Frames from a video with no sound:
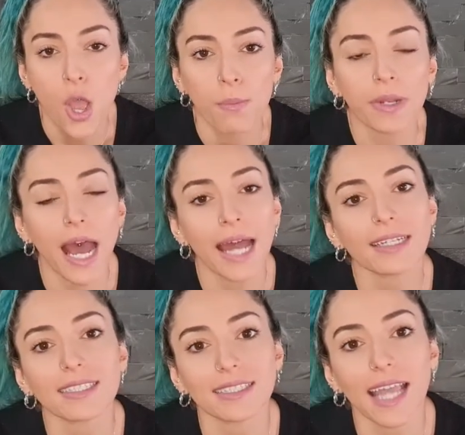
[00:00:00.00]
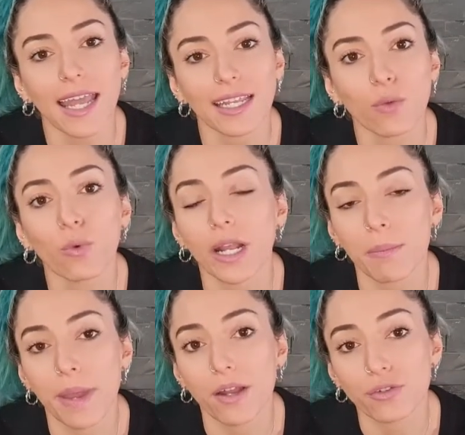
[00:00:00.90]
But understanding what a
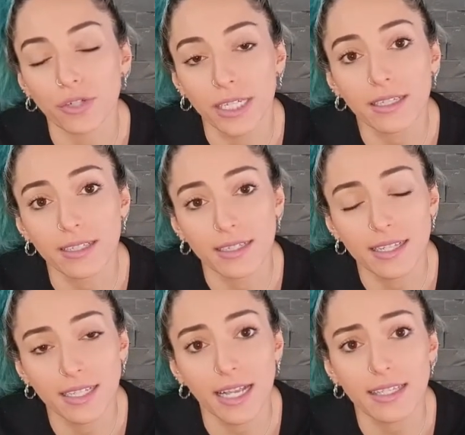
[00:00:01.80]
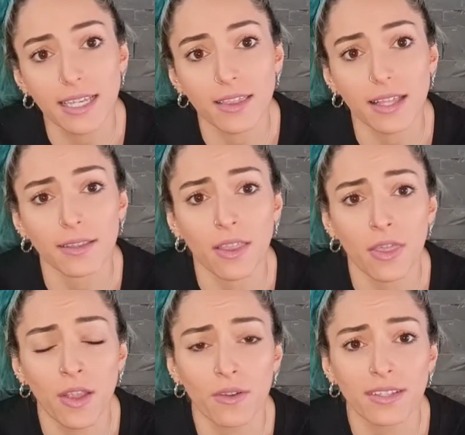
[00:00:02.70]
boundary is and discussing that
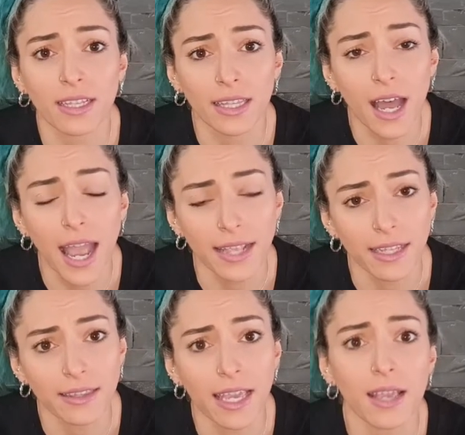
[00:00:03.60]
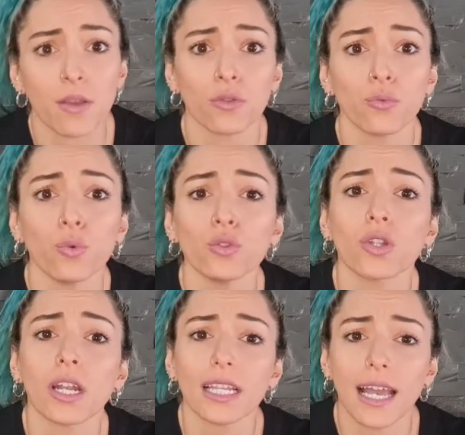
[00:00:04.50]
there is a line that they will
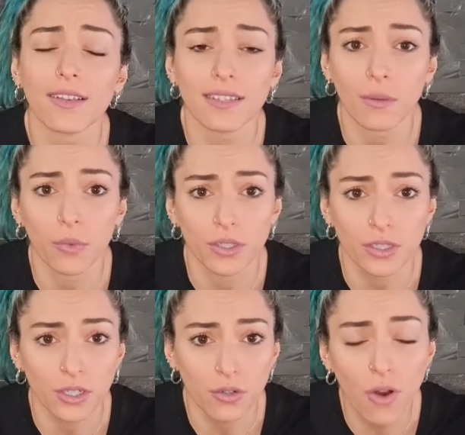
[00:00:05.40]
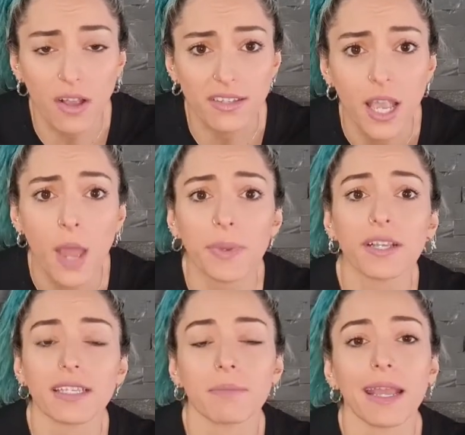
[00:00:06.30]
not allow someone to cross
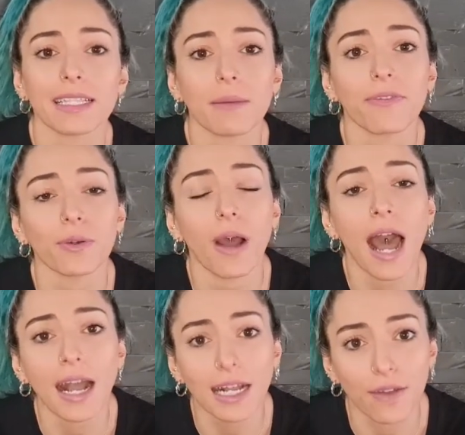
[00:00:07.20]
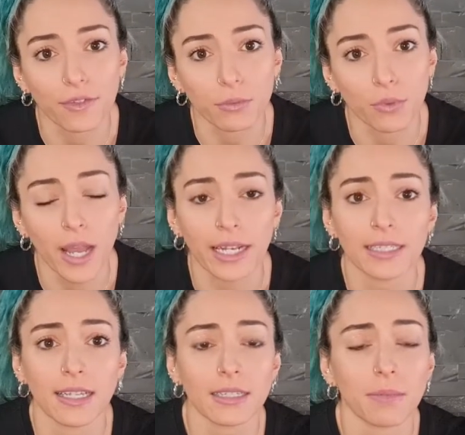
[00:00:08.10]
because it makes them feel uncomfortable and
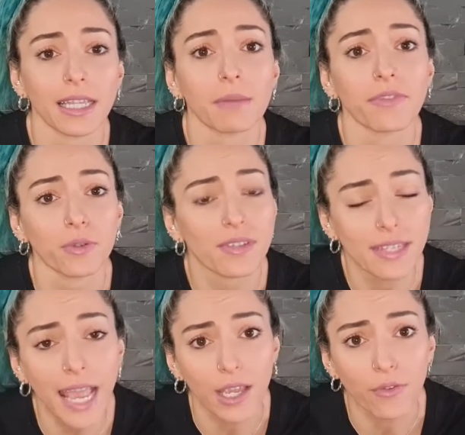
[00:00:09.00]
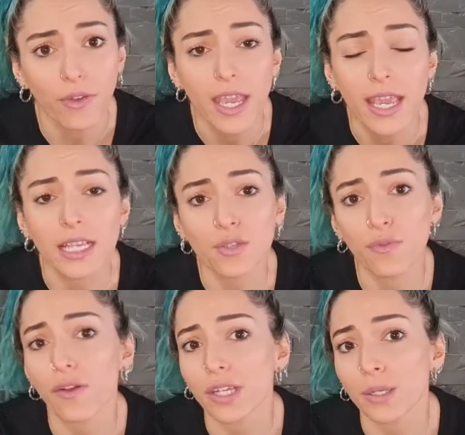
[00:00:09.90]
it doesn't make them feel safe is
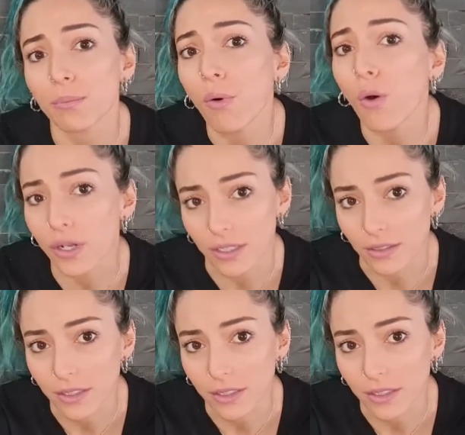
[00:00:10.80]
very important.